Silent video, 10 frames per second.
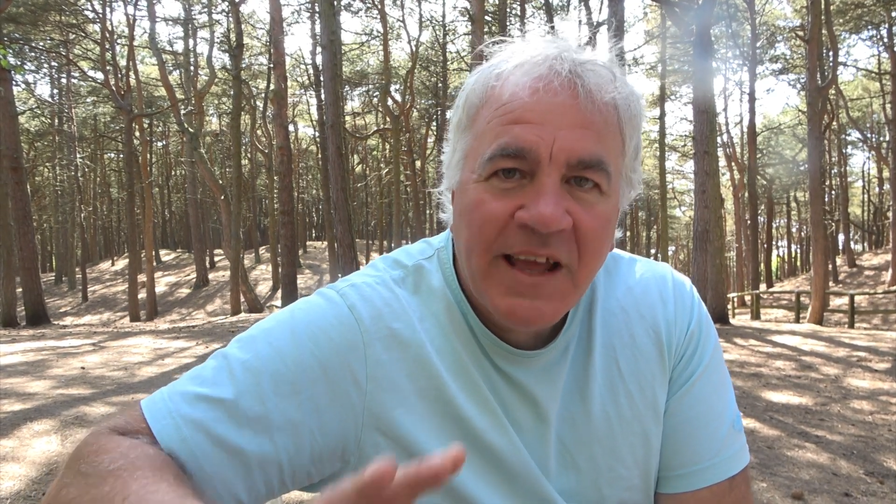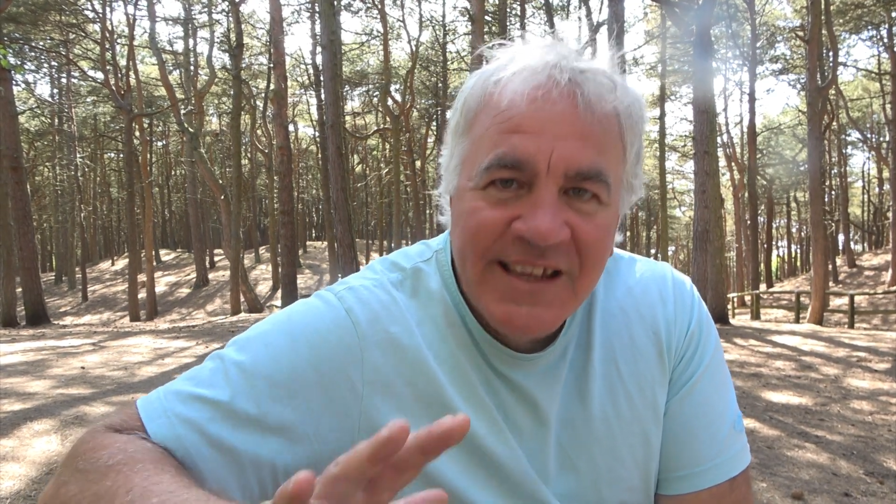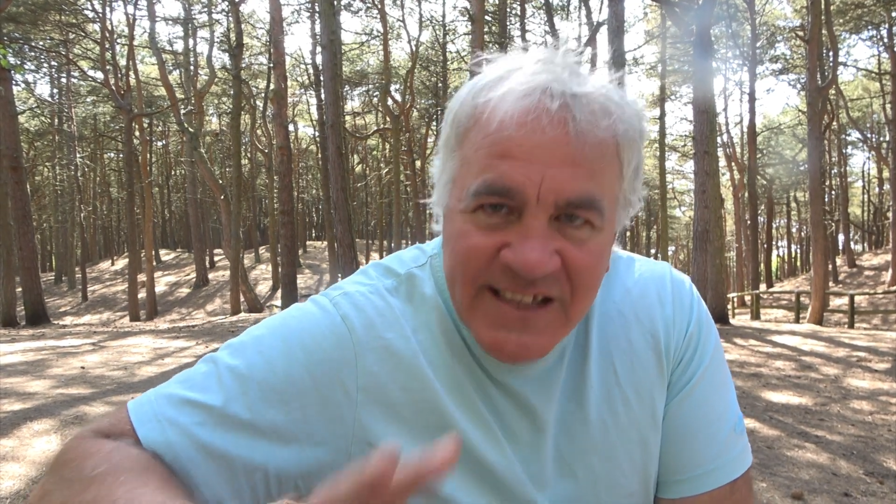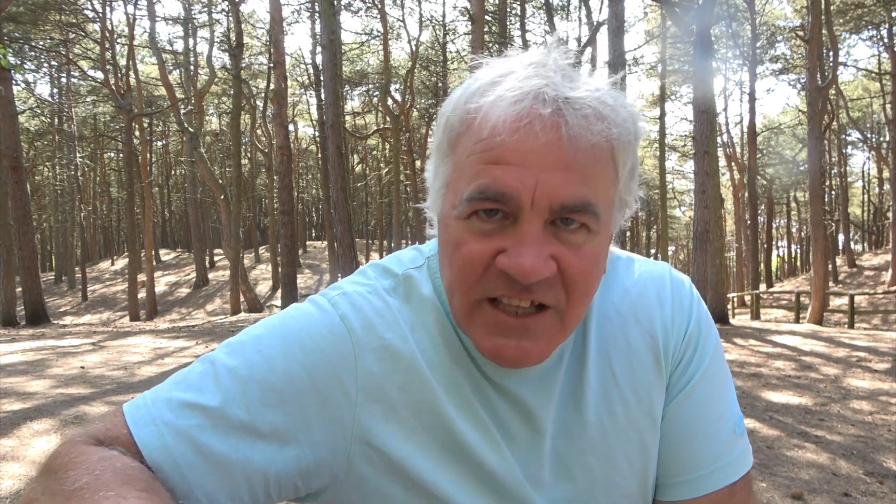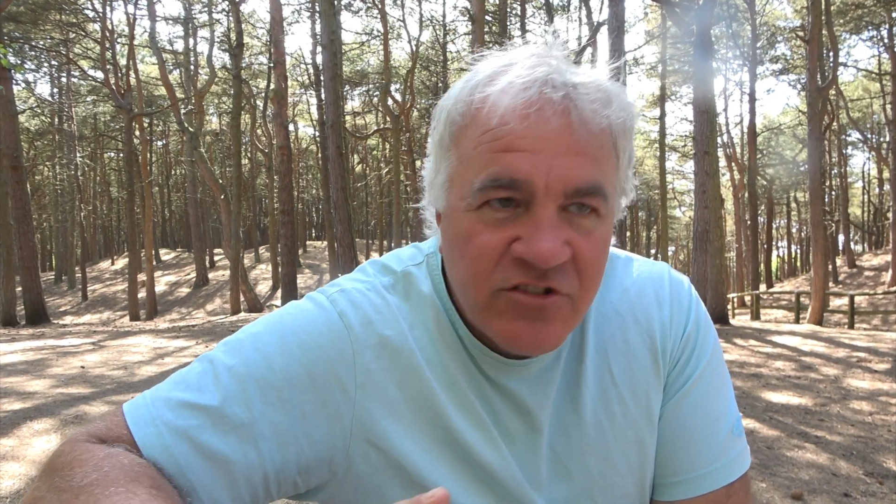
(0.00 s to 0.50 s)
And
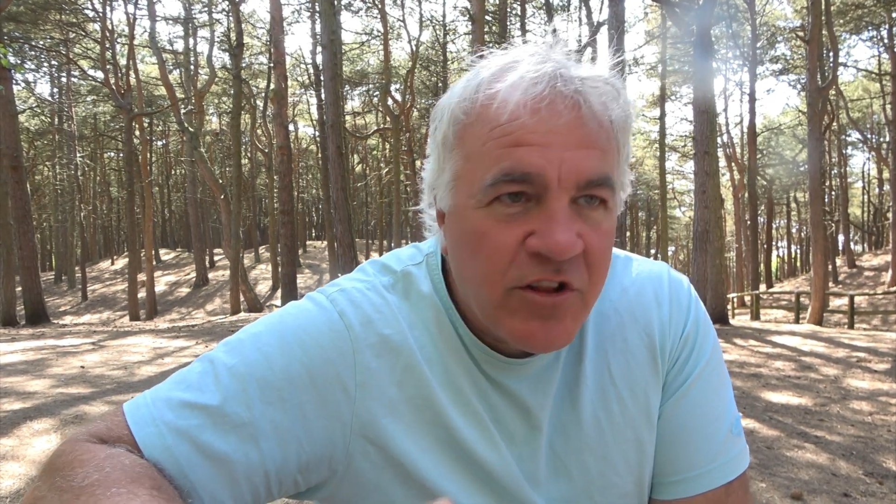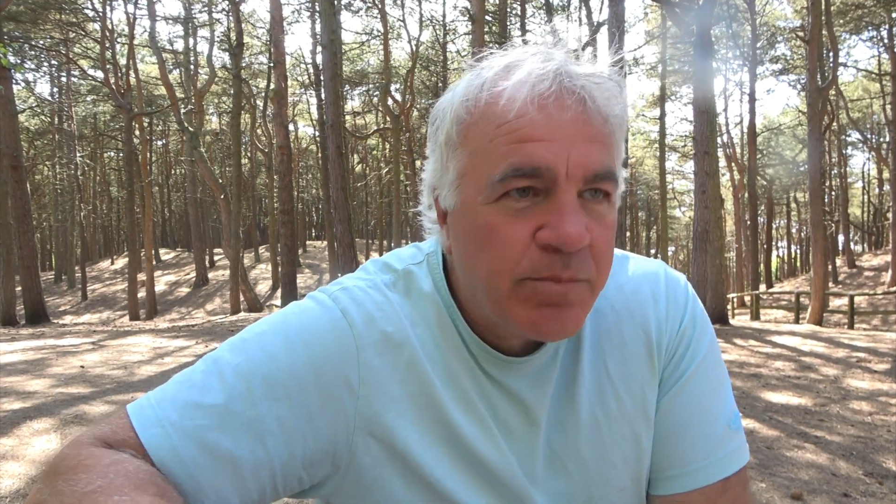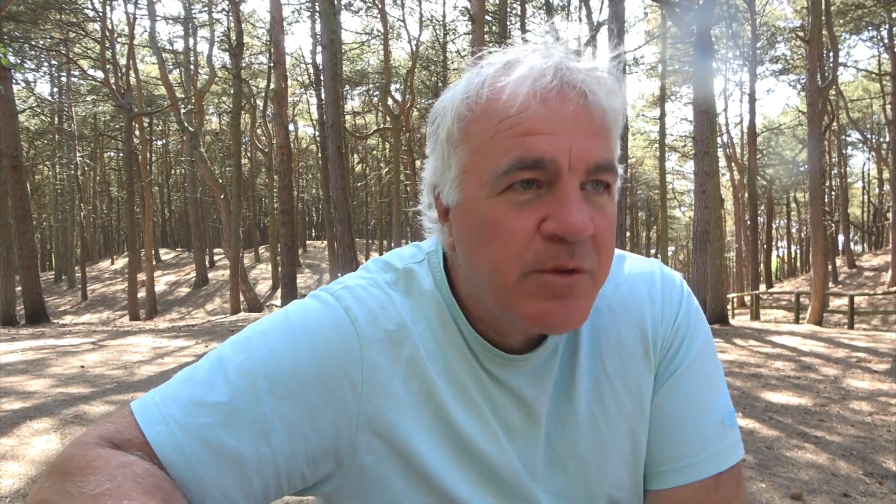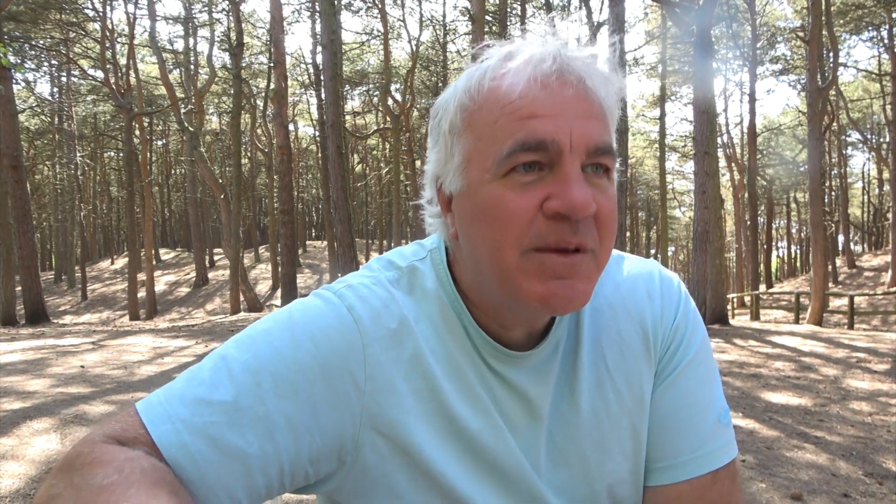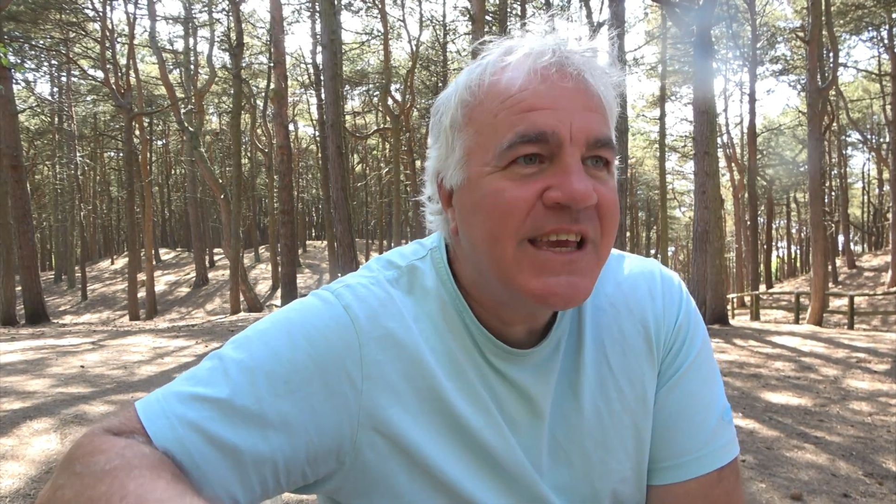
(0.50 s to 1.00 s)
he did
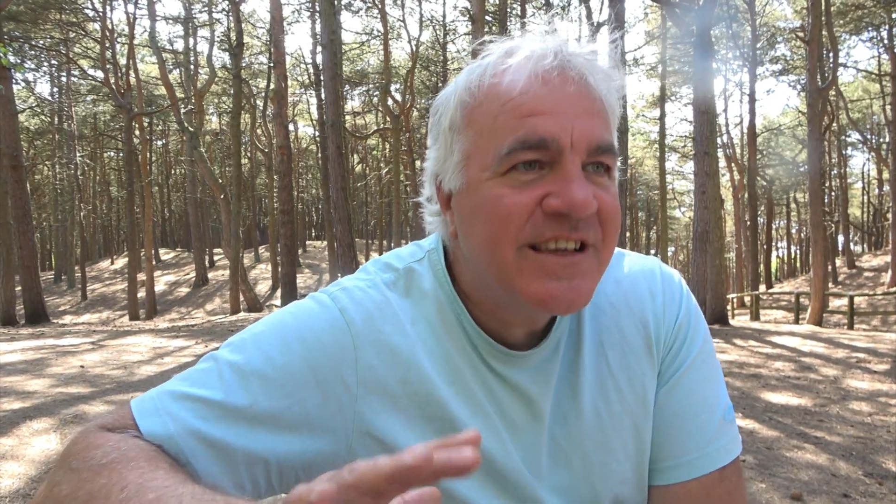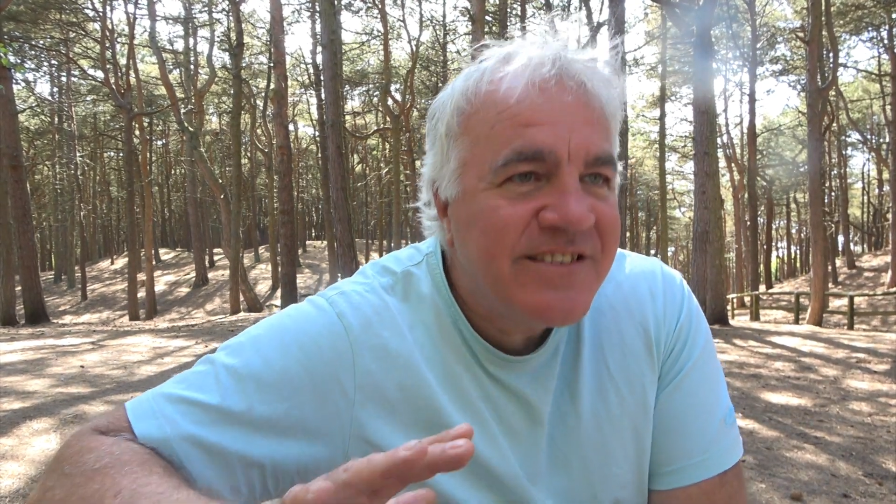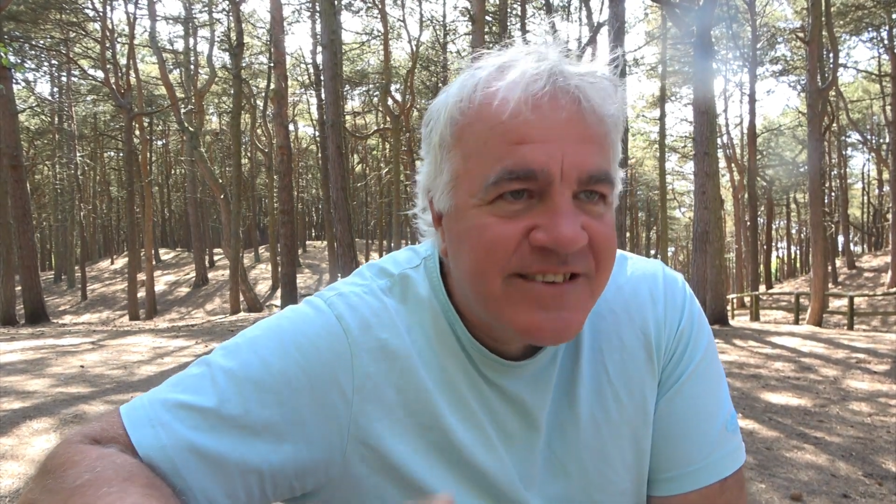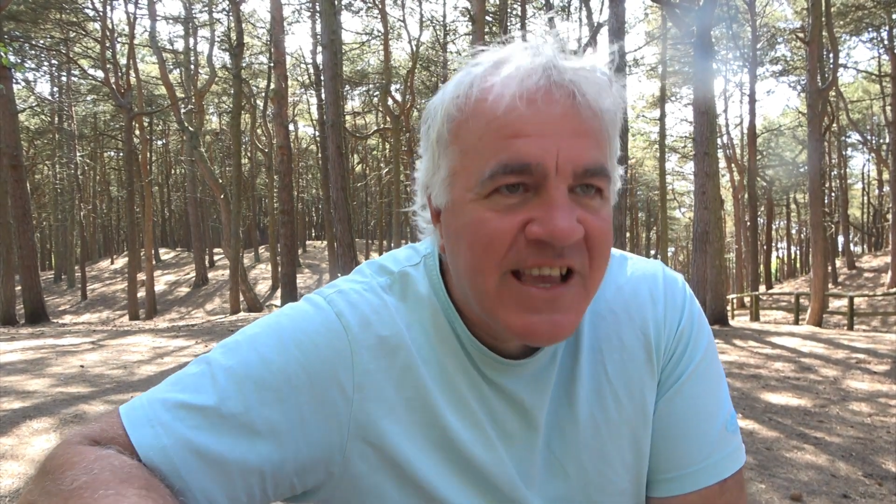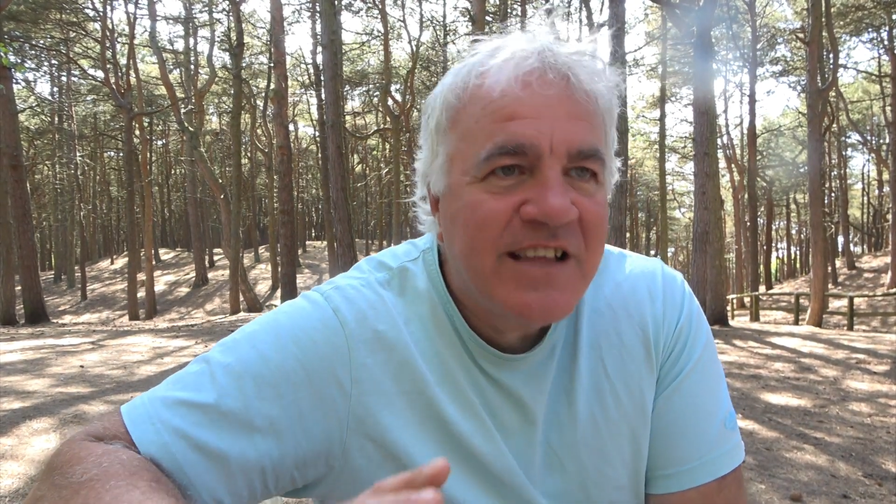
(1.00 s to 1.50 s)
stop them. He
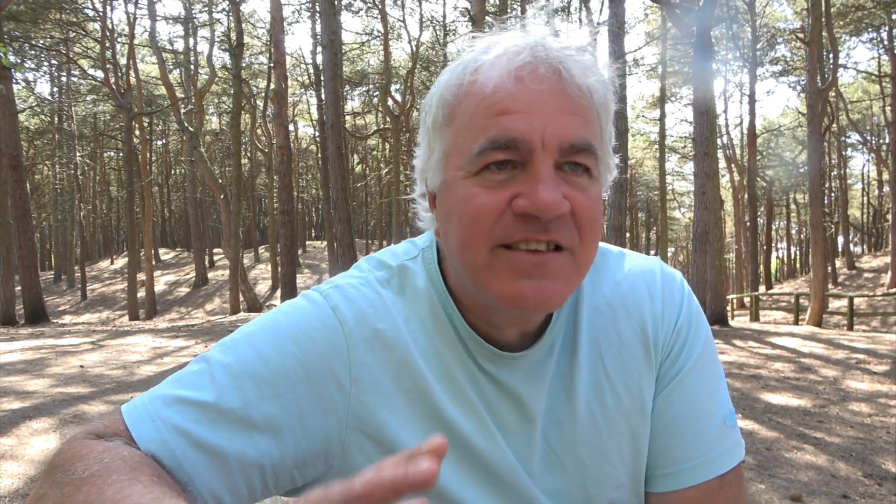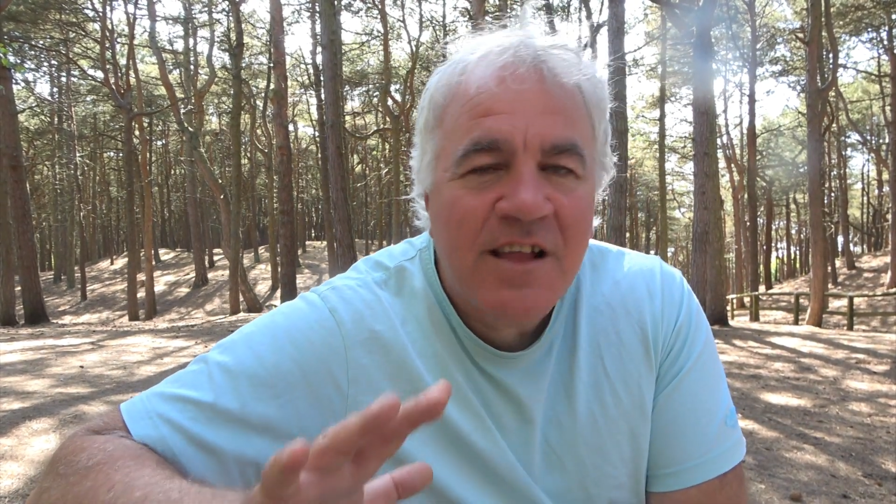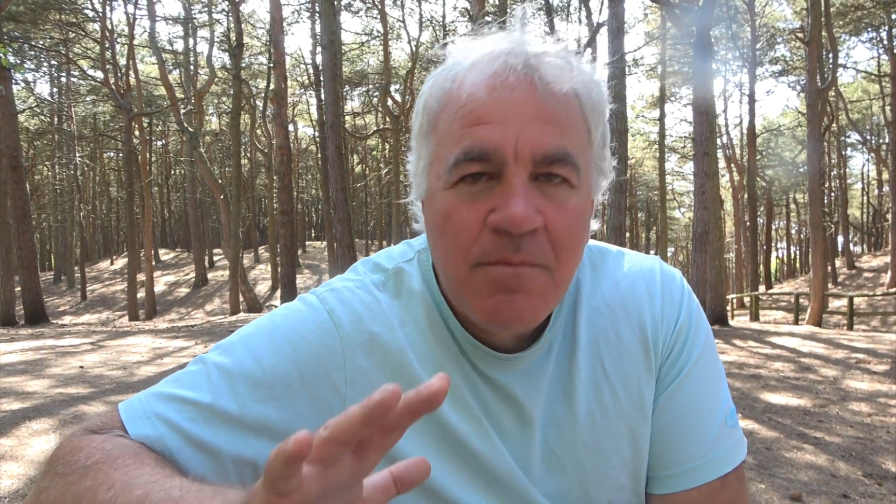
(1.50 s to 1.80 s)
asserted